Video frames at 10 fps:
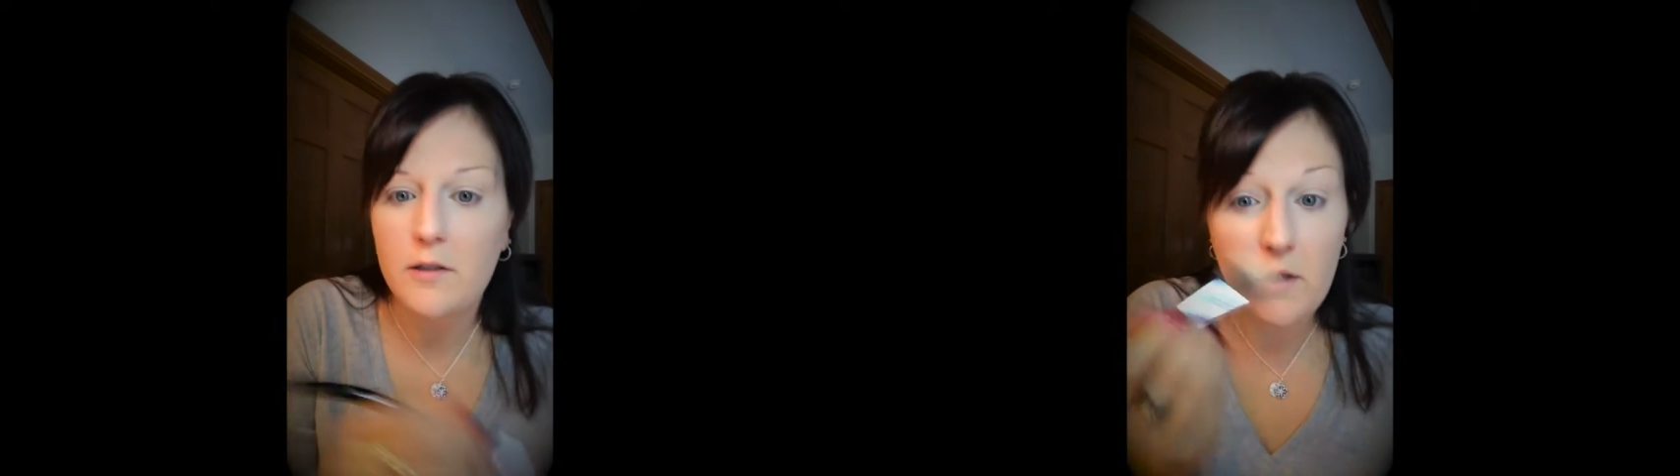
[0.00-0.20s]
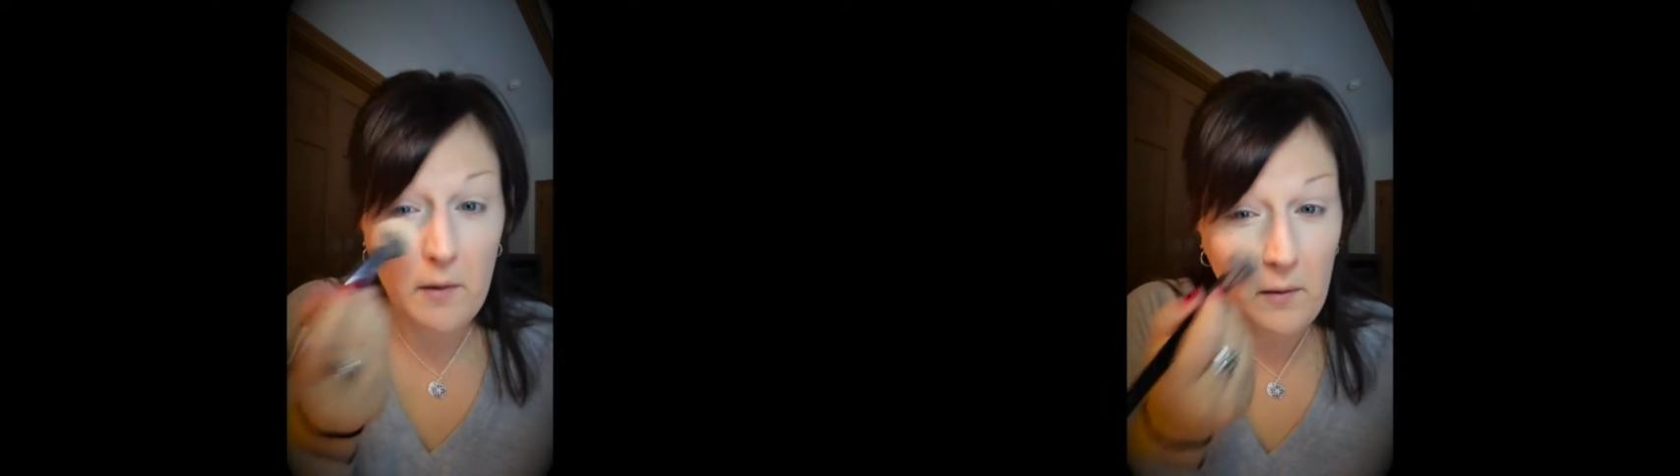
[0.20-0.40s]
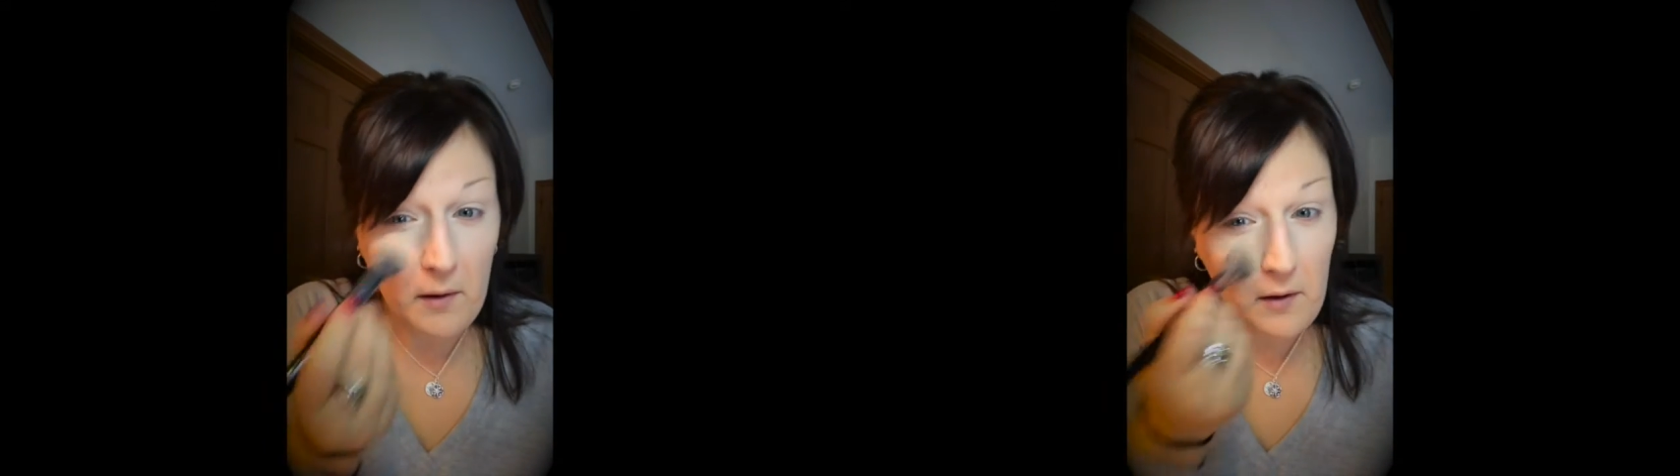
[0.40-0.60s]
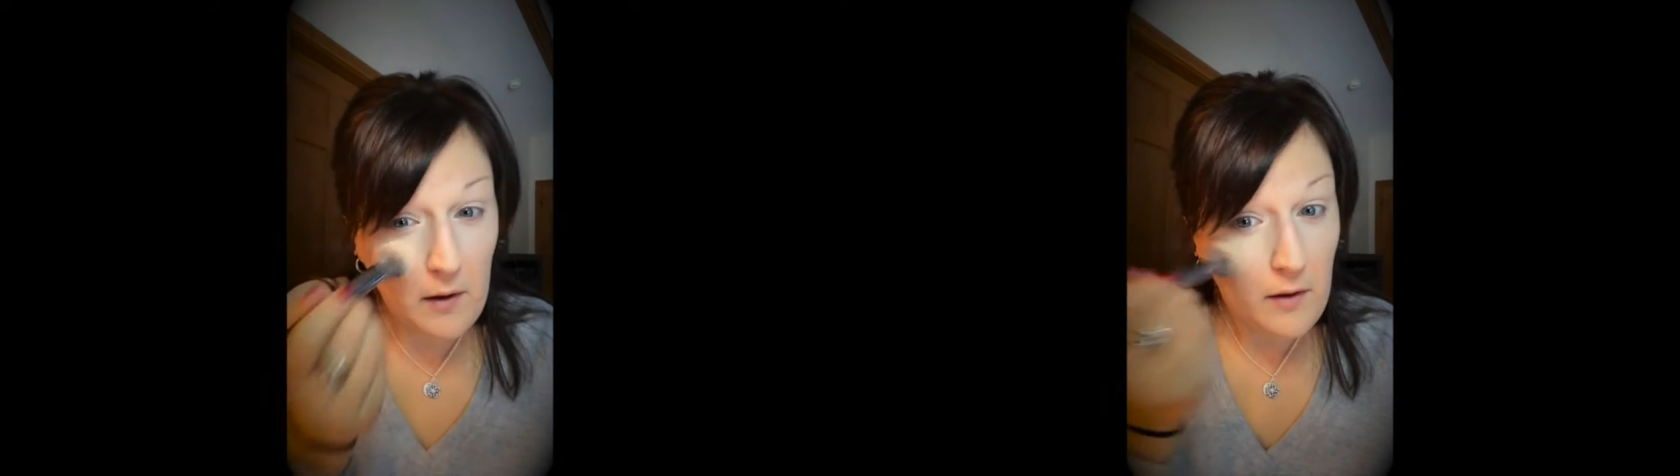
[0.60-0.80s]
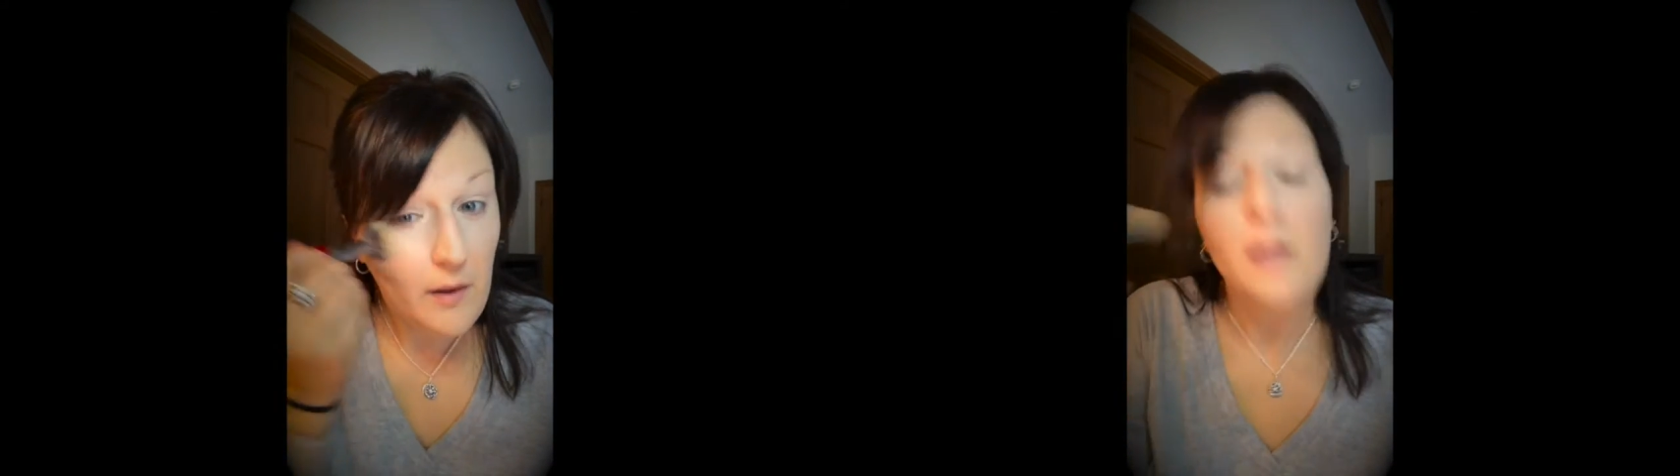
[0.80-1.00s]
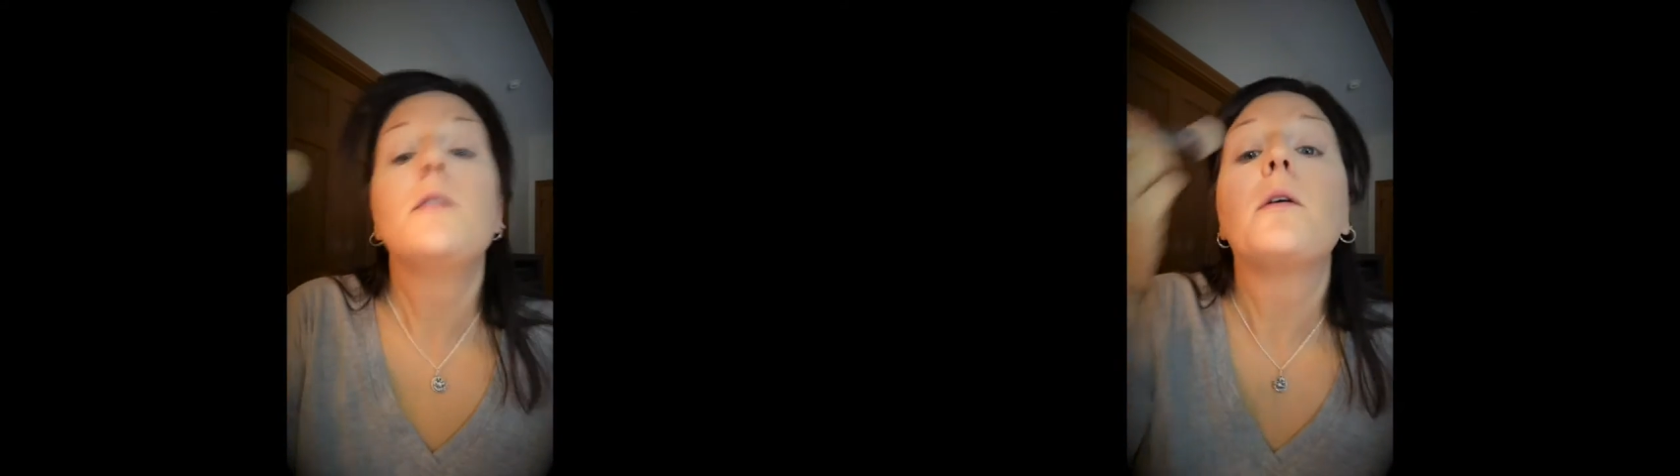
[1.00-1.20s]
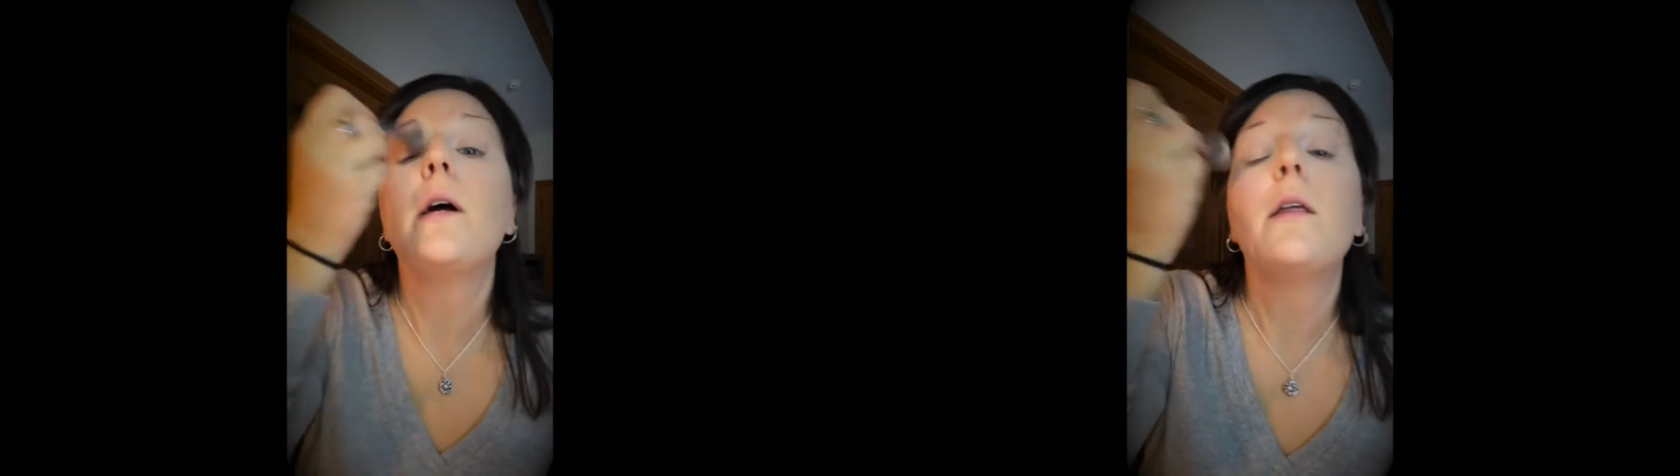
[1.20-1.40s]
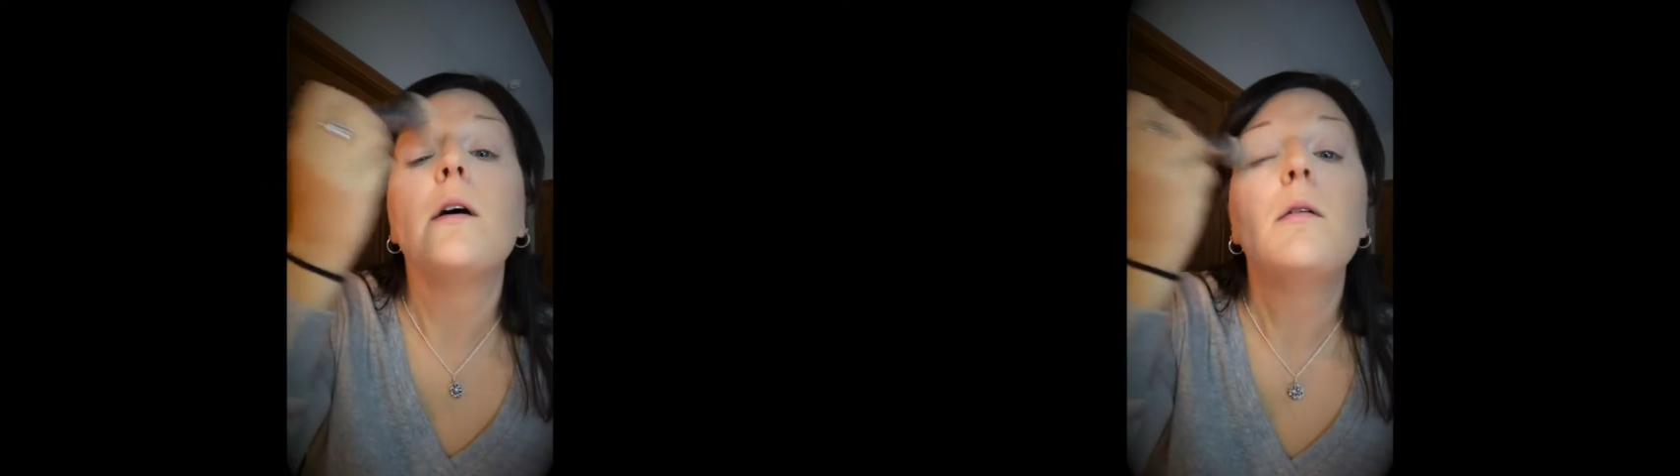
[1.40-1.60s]
So that's
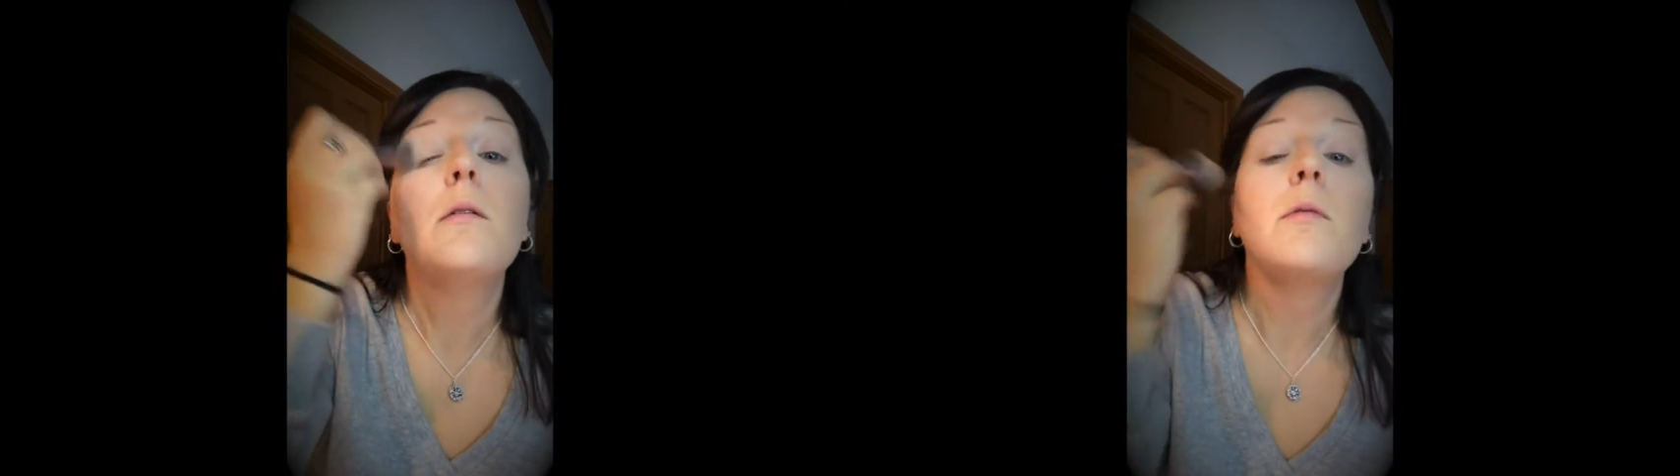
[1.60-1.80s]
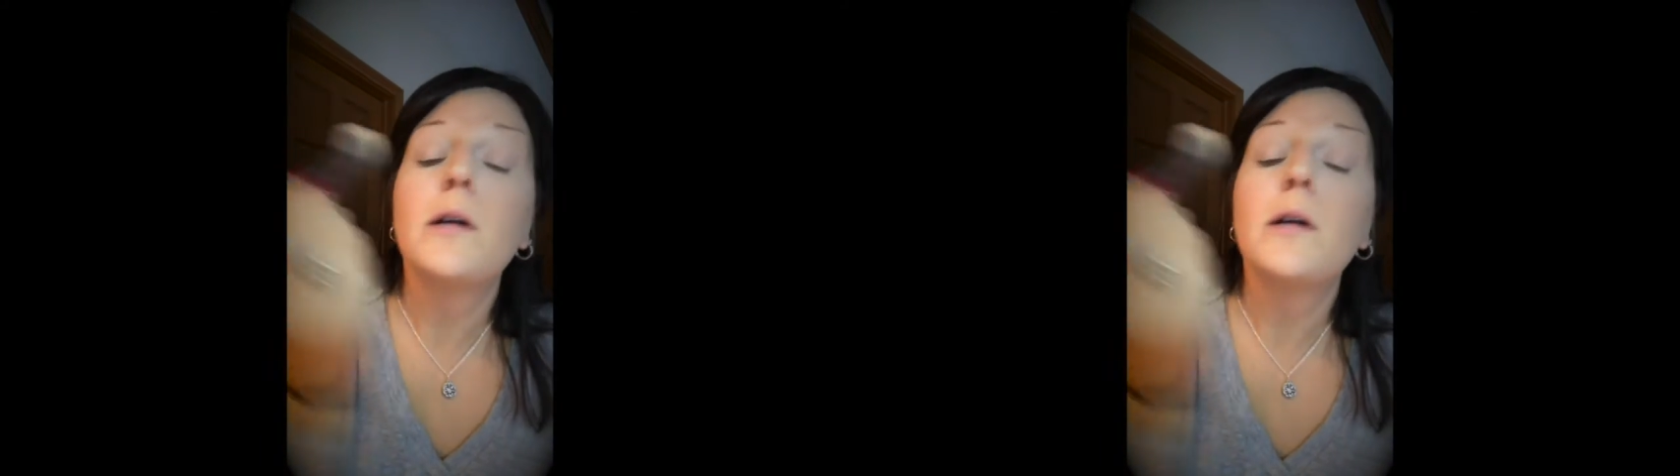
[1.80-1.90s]
okay though,